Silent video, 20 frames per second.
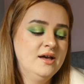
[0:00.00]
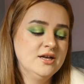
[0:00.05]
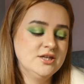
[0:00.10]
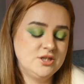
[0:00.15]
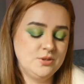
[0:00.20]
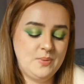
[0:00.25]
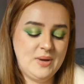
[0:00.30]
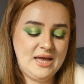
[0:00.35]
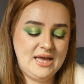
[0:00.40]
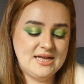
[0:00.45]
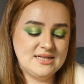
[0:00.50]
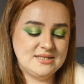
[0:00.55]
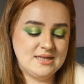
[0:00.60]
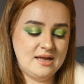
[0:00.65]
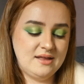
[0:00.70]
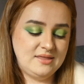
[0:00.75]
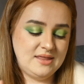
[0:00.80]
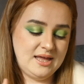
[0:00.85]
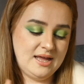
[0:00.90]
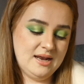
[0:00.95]
So it is
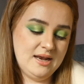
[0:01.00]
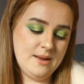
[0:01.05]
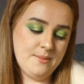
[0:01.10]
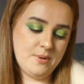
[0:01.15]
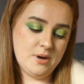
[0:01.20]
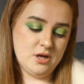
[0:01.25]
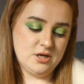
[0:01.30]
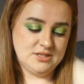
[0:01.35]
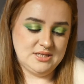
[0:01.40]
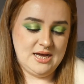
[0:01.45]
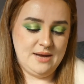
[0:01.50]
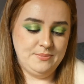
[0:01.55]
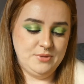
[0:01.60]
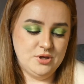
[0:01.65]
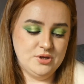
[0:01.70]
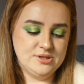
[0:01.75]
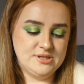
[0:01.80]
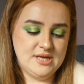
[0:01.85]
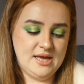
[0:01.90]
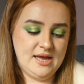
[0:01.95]
the lip gloss that I'm
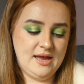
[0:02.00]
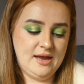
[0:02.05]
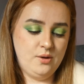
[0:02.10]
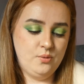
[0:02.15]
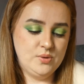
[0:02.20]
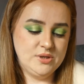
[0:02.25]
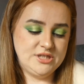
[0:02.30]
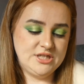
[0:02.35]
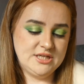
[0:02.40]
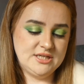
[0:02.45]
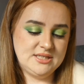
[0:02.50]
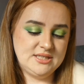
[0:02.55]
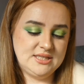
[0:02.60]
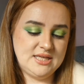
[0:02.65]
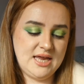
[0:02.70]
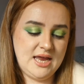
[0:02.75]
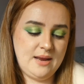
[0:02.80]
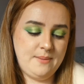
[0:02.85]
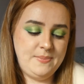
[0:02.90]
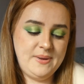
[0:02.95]
using, which is
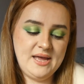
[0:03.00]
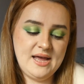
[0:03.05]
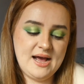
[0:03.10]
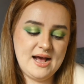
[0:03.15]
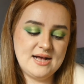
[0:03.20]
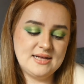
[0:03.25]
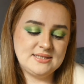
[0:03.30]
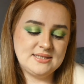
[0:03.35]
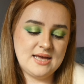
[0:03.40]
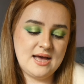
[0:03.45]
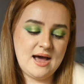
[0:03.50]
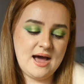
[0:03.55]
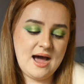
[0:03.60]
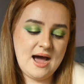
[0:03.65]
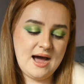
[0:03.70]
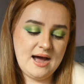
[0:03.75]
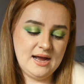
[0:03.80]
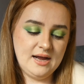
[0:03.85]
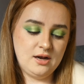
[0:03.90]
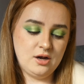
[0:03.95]
the PS
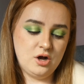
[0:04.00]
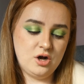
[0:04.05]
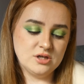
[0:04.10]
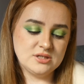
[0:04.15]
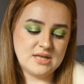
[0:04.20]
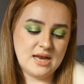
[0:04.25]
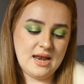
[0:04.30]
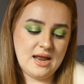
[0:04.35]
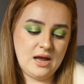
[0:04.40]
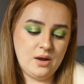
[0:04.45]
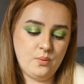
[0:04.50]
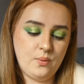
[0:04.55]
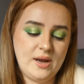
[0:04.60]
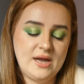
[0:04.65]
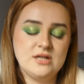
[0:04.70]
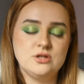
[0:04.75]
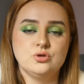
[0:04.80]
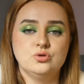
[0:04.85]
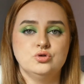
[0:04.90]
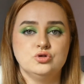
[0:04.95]
High Gloss
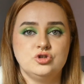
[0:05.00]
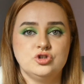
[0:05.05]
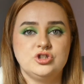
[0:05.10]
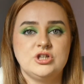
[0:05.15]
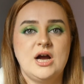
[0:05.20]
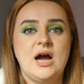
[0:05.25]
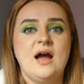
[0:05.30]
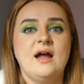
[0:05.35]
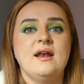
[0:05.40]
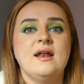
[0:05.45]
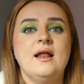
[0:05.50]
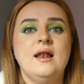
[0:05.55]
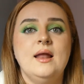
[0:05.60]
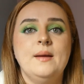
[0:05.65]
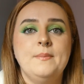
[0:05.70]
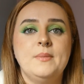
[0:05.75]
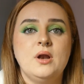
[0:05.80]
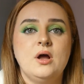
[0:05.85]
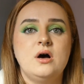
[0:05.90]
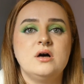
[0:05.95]
Lightweight Ultra Shine
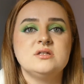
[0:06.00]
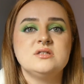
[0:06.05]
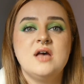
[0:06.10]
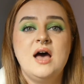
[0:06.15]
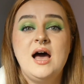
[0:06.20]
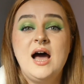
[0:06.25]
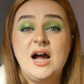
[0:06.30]
Lip Gloss.